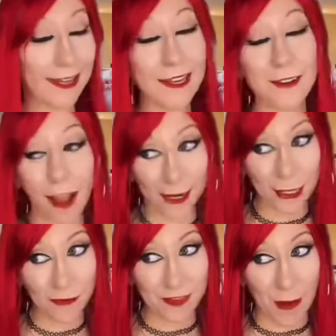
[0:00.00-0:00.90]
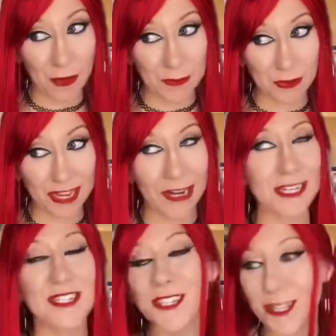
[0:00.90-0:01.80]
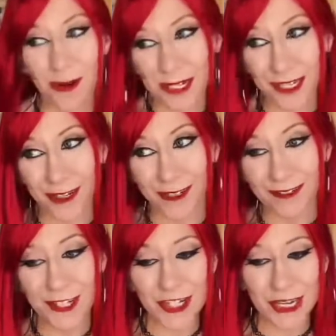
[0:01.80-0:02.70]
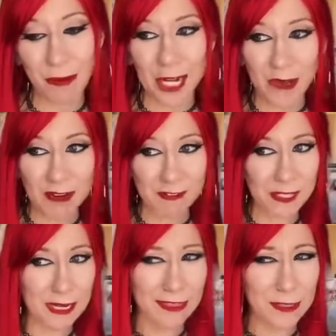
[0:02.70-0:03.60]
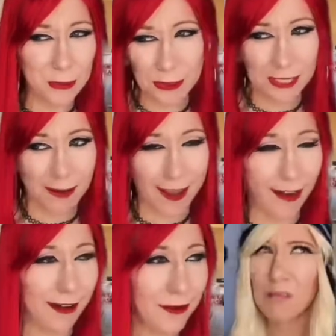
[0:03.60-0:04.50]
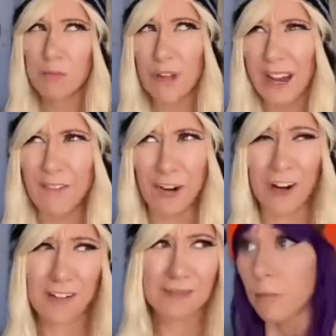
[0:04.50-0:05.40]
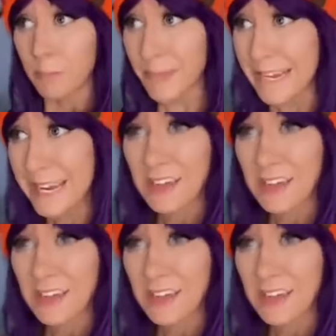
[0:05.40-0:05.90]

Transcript: I cannot get over that purple hair. It's so cute. Gee, why do you never do anything cool to your hair? Whatever. Me?